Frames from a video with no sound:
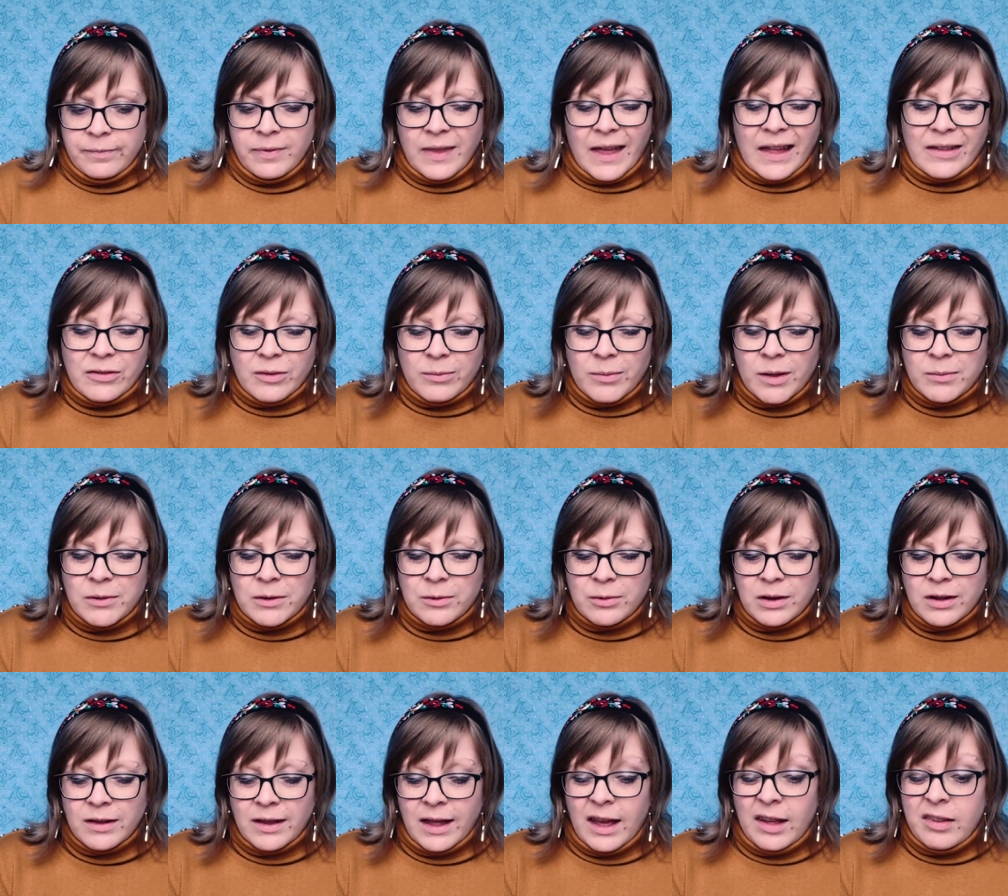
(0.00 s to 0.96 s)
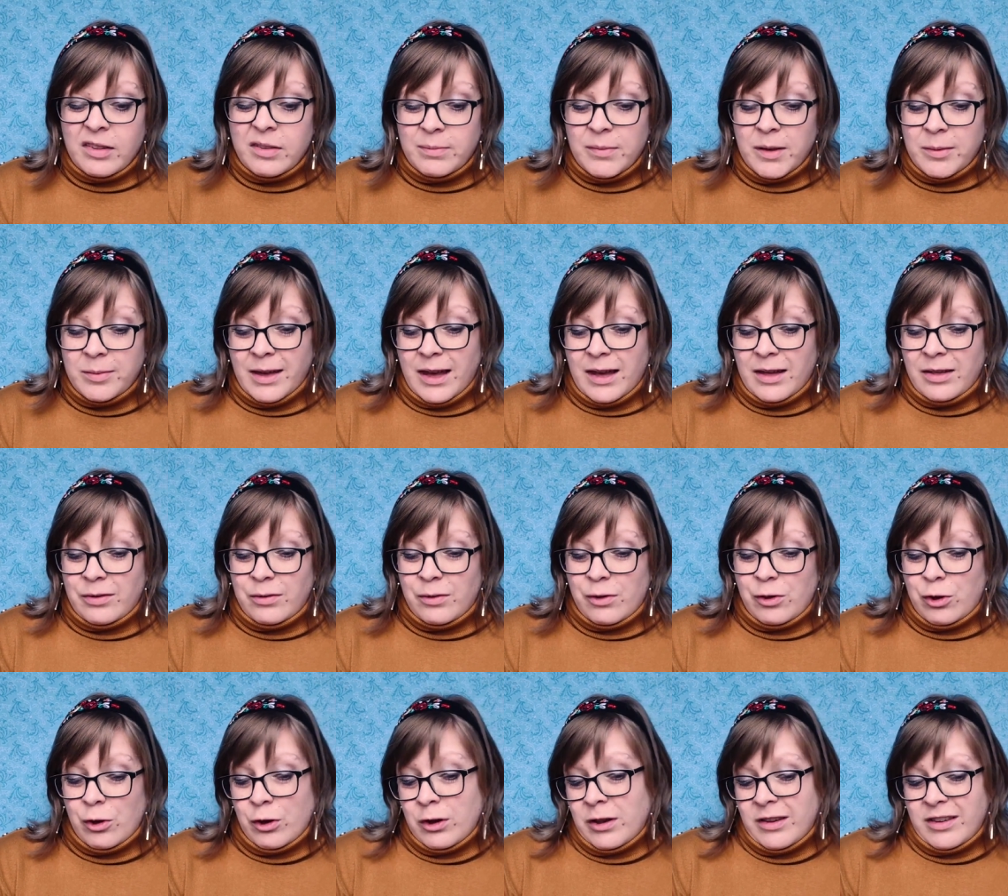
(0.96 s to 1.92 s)
That's what made me realize maybe I
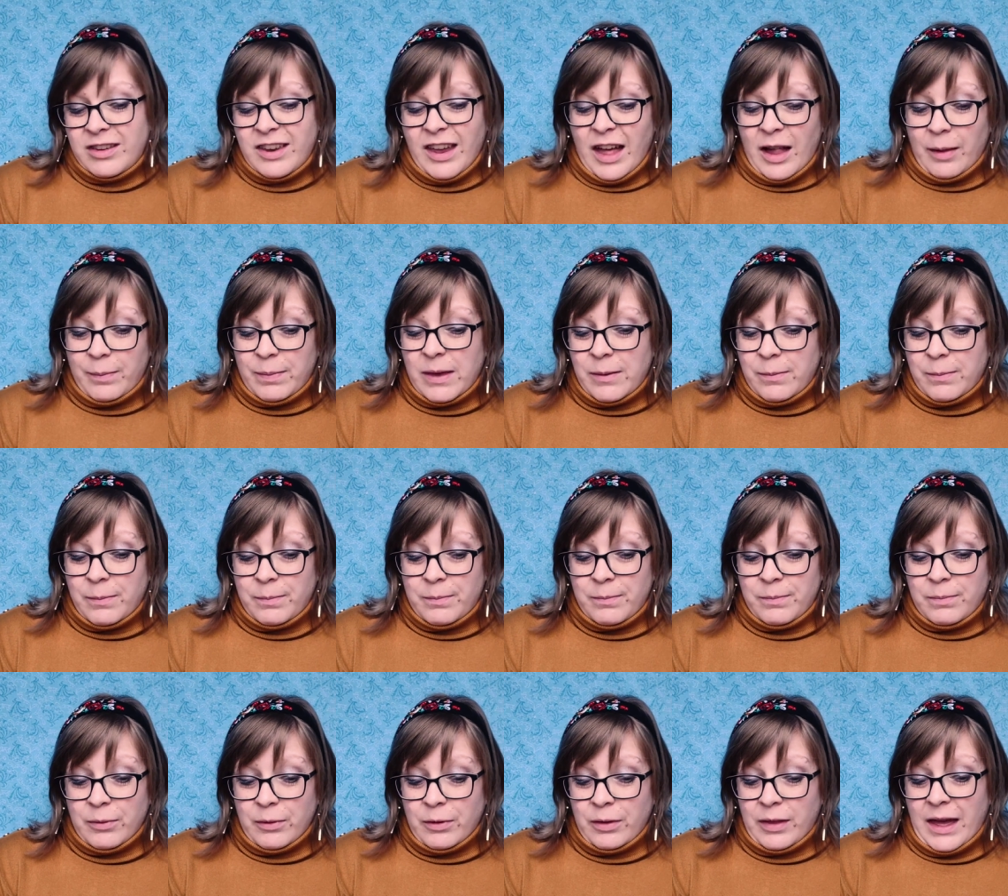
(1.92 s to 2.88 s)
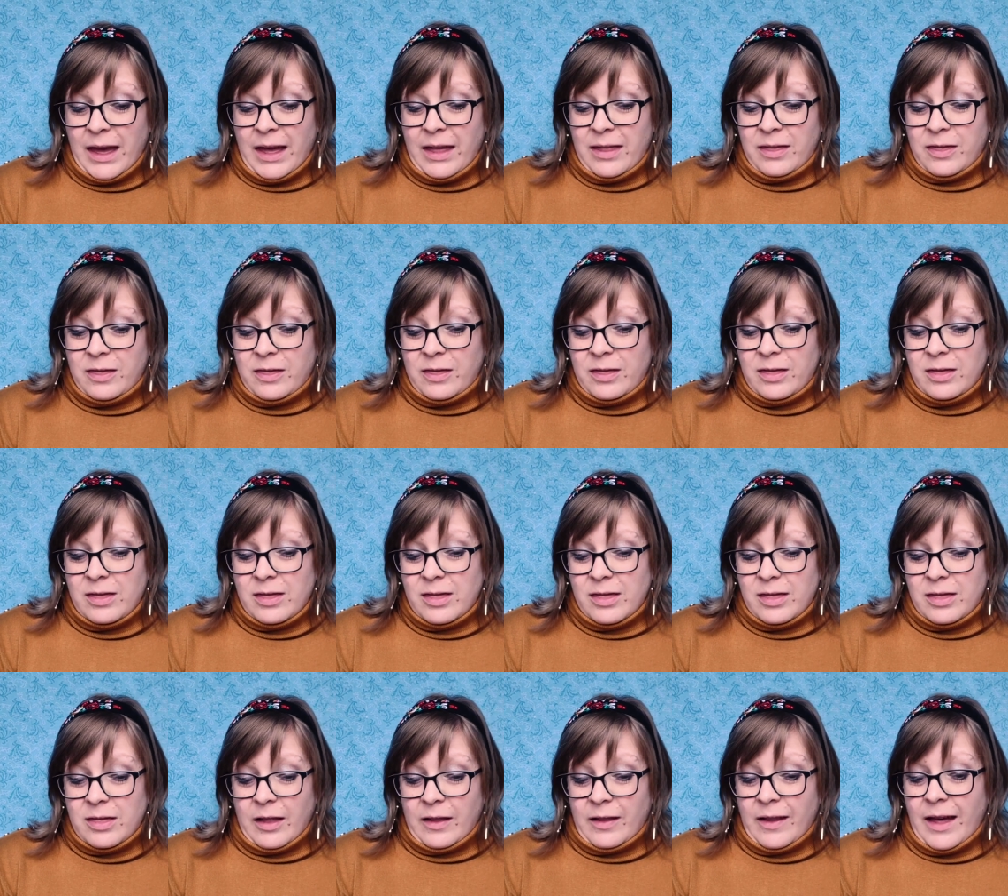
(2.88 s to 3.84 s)
shouldn't tell people that
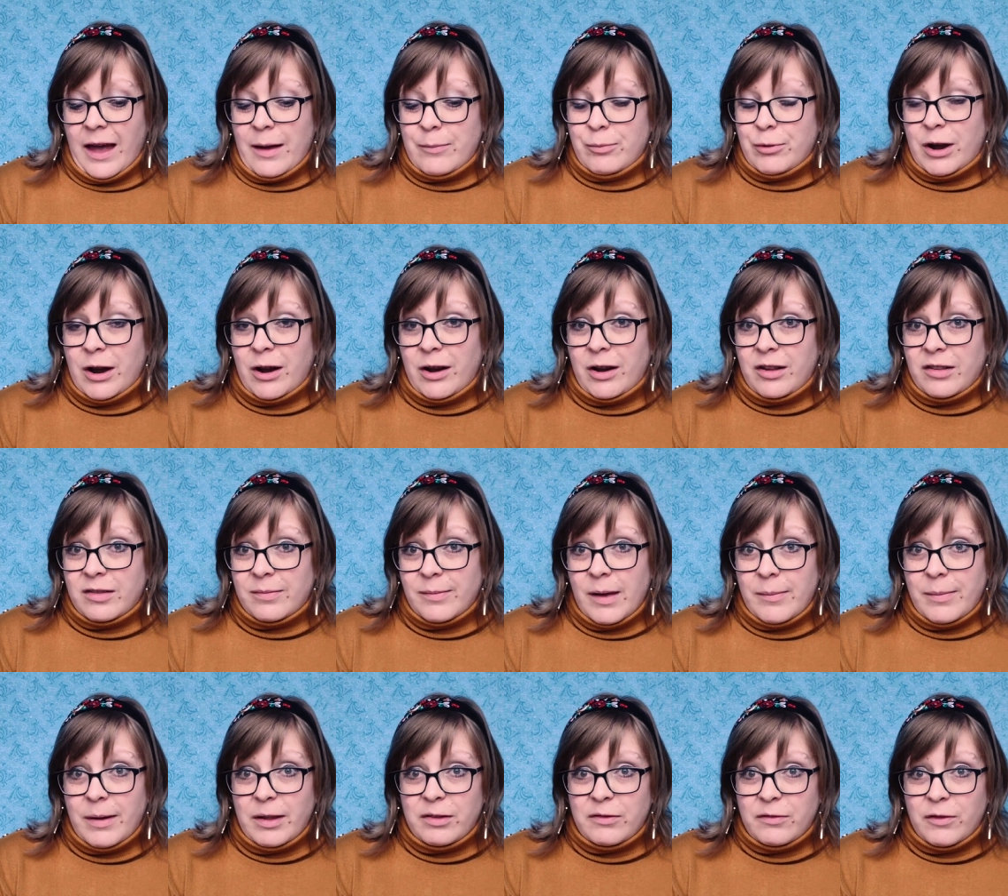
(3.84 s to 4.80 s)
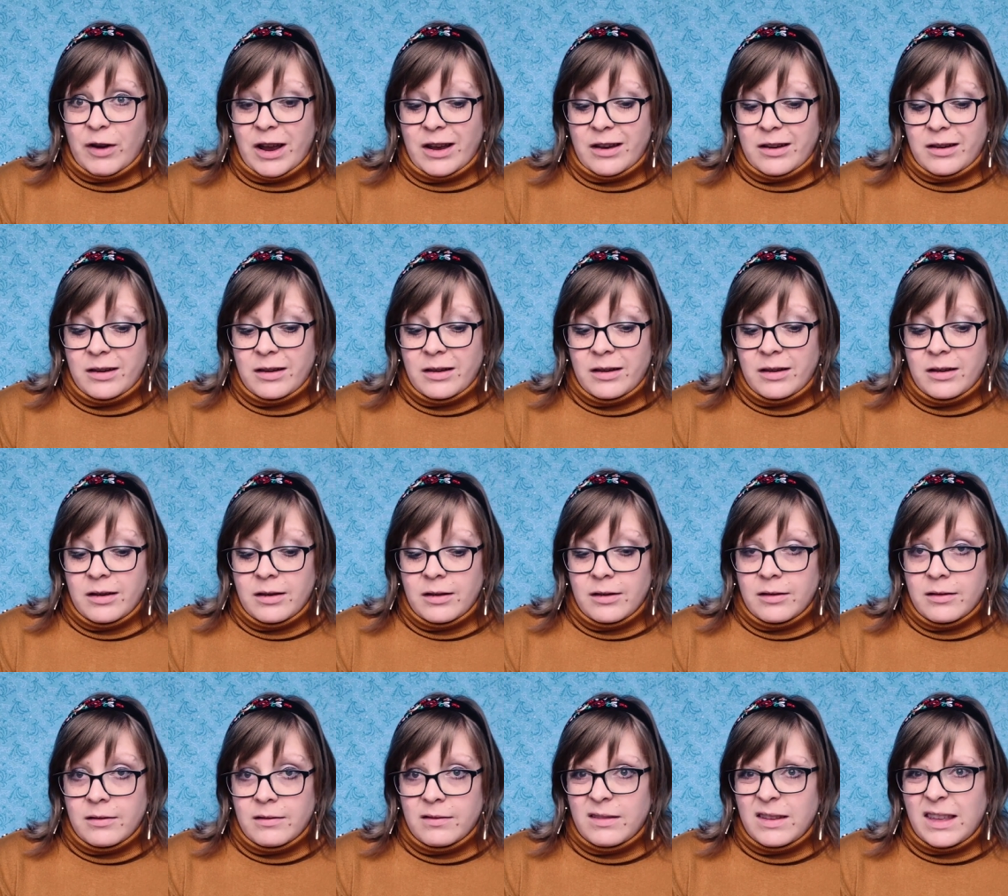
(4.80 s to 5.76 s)
the library is my best friend,
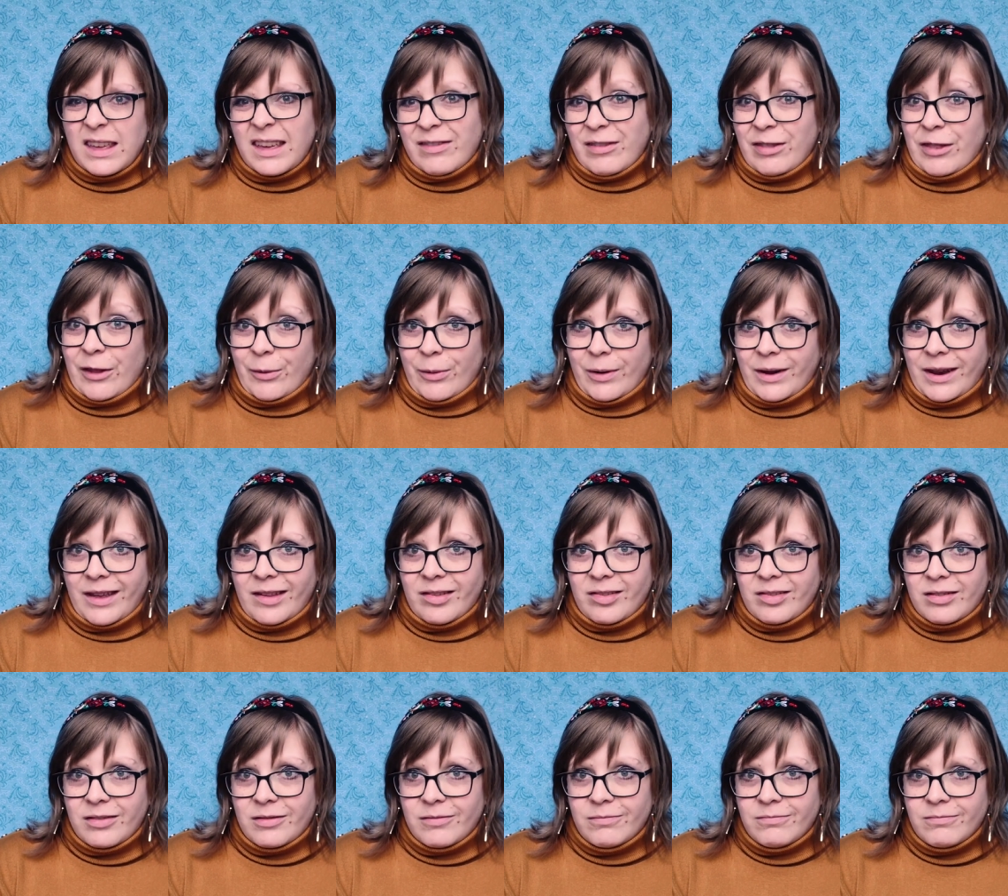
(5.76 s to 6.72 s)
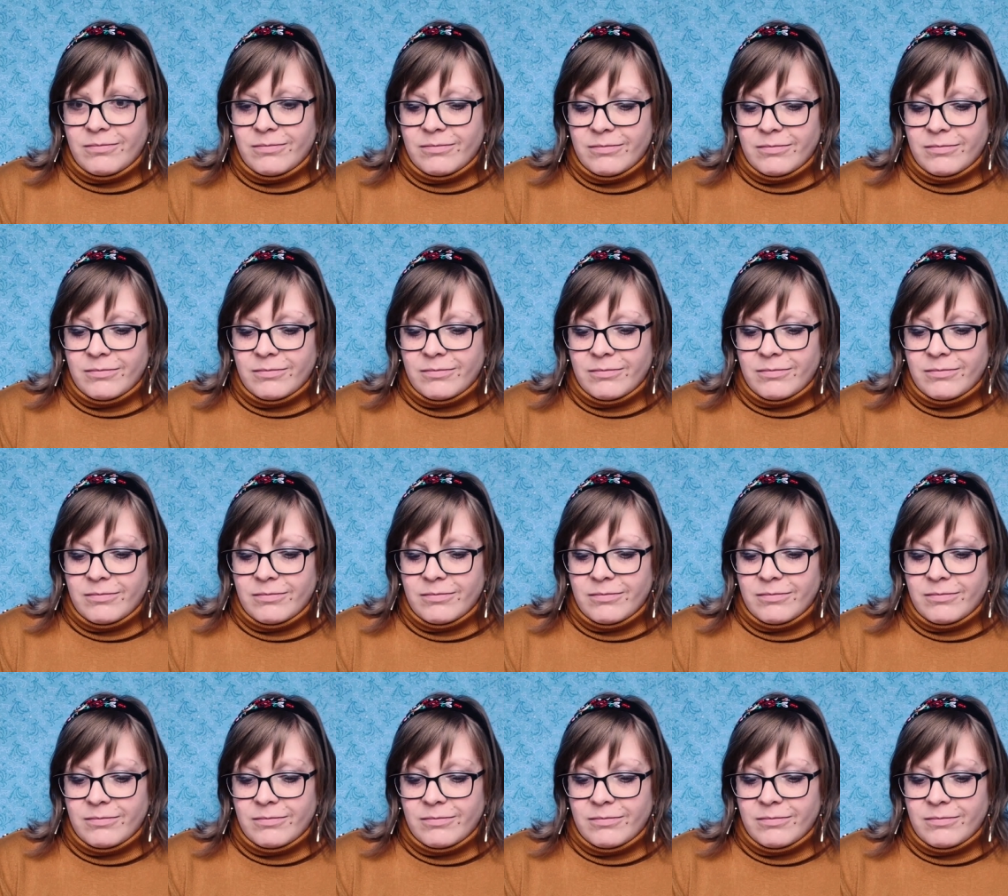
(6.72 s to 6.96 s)
even though it is